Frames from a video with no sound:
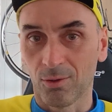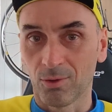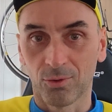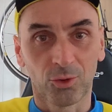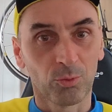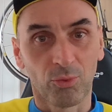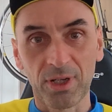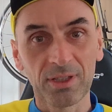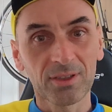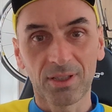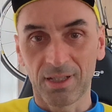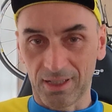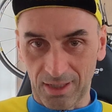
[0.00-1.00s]
the
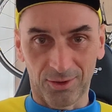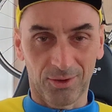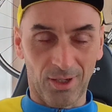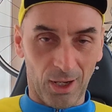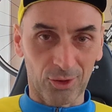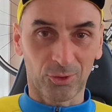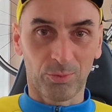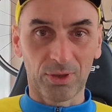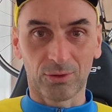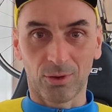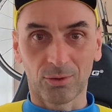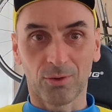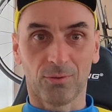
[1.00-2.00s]
sprint. He can out sprint
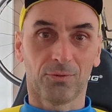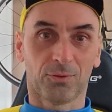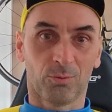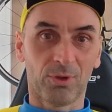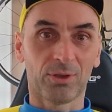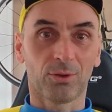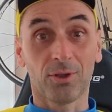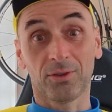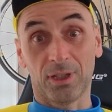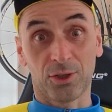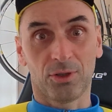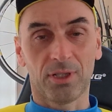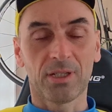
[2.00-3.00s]
a lot of sprinters
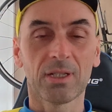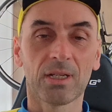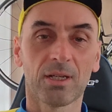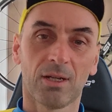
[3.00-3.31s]
actually